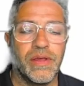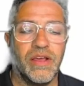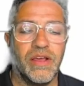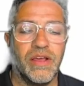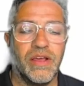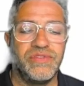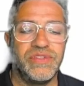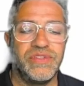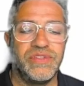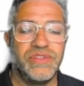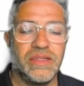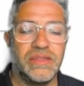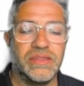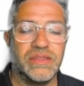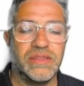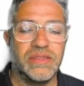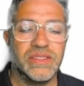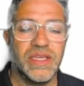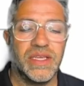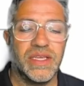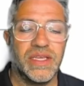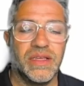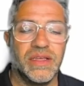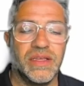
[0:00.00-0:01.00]
of
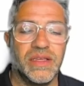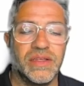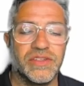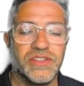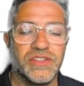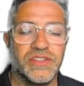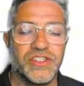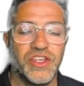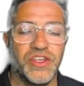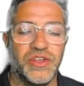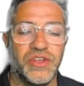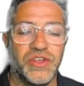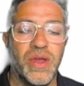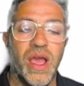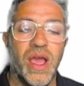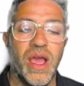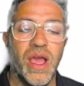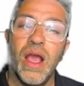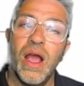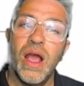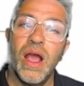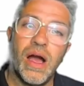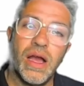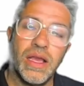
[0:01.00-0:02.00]
delta 2.
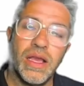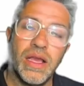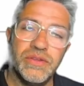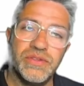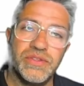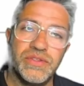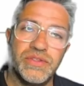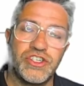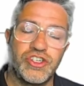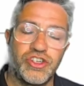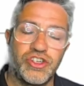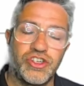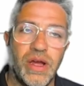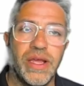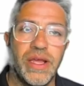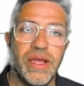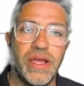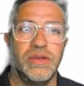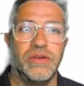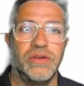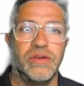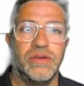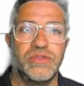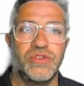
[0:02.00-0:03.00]
I use a
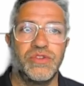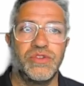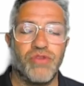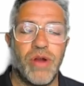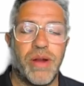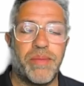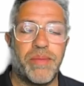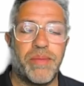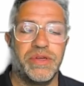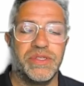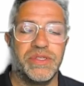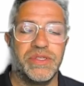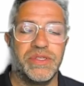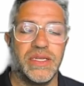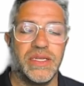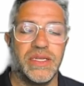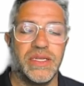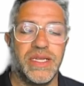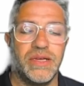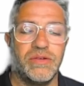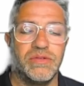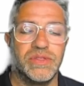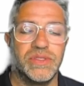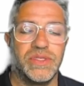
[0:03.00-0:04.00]
triangle to represent
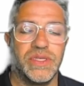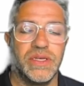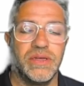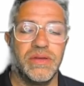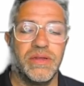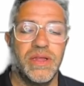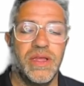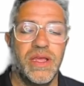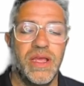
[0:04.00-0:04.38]
delta.